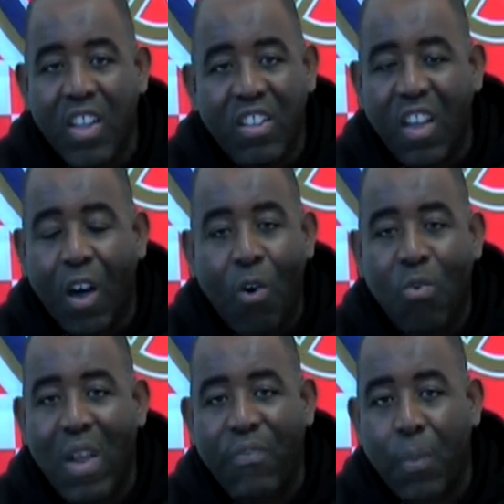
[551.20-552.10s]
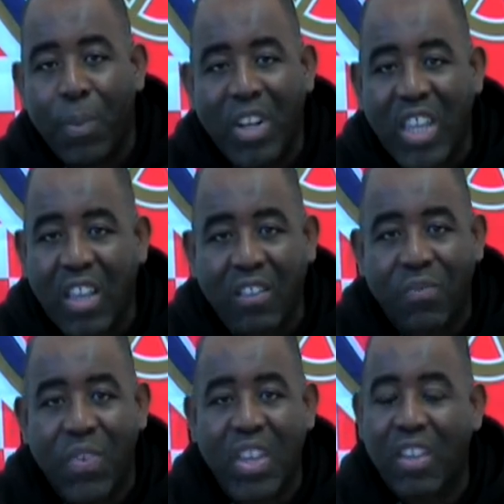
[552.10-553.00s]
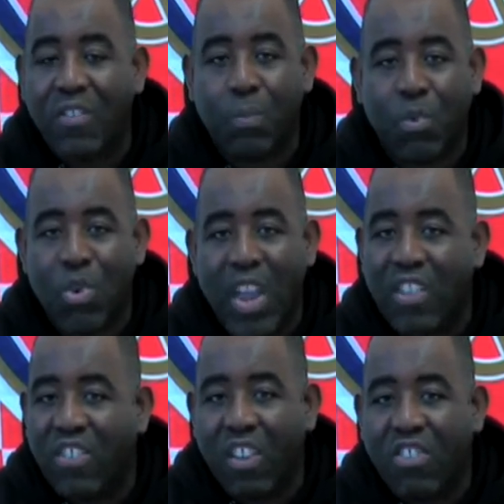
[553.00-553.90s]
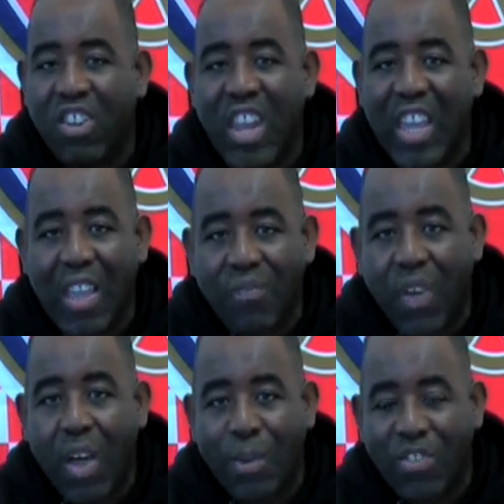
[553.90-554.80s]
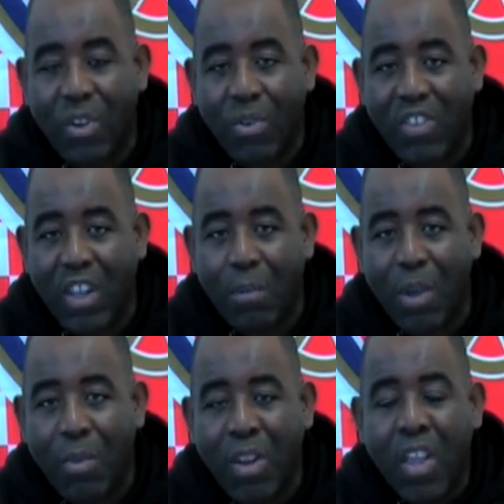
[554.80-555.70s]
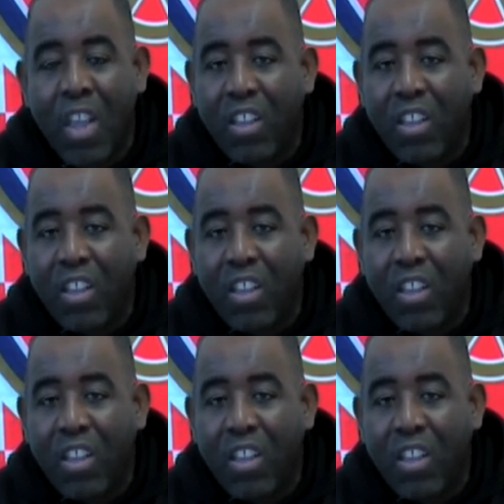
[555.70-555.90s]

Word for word: the whole Rafa Benitez thing is creating such a negative vibe at Chelsea at the moment